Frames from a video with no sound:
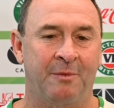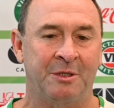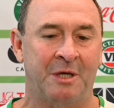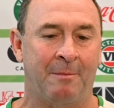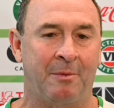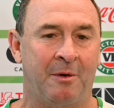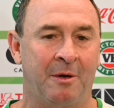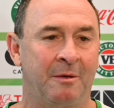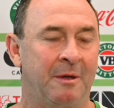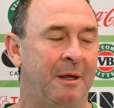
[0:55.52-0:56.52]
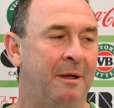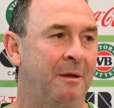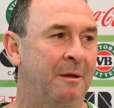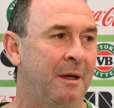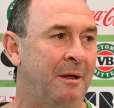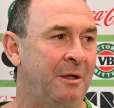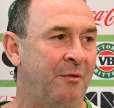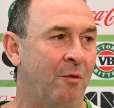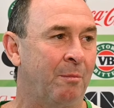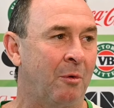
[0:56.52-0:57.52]
jumper and his
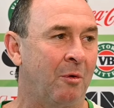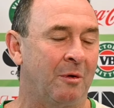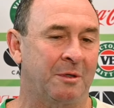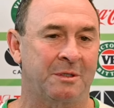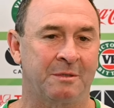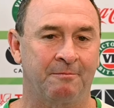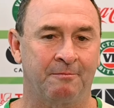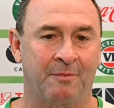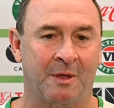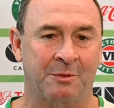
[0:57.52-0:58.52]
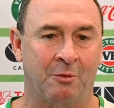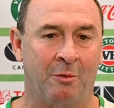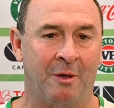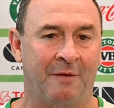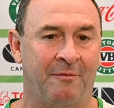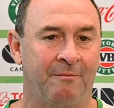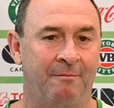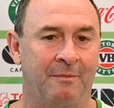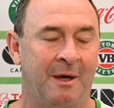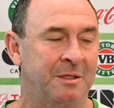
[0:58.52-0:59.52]
football, it's why we love
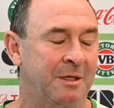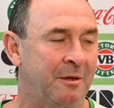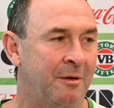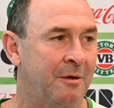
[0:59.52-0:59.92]
Hudson in